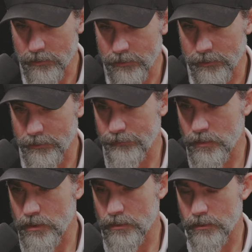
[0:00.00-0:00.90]
uh,
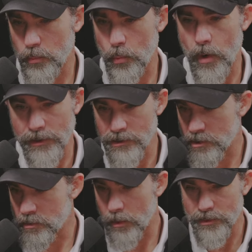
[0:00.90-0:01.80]
want to
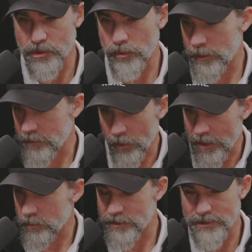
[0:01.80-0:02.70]
do? Are we showing up the
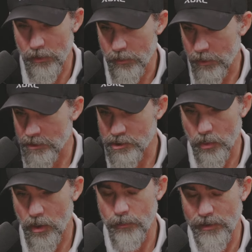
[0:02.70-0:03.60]
way that we say we want to
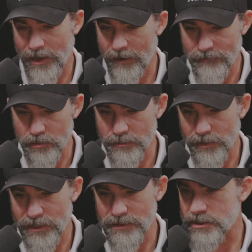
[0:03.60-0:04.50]
show up? We have those
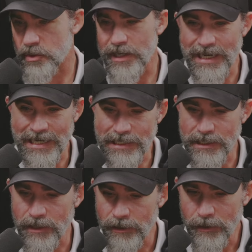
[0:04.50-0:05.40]
meetings. Is there
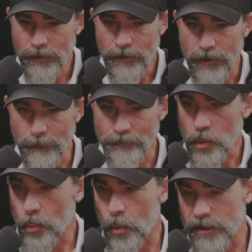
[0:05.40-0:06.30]
any um,
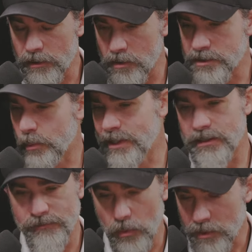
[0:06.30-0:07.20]
one of those that we need
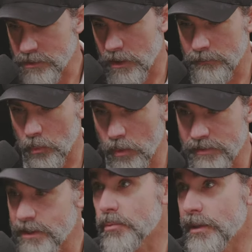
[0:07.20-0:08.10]
to focus on more
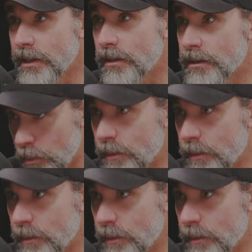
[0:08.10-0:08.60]
this week that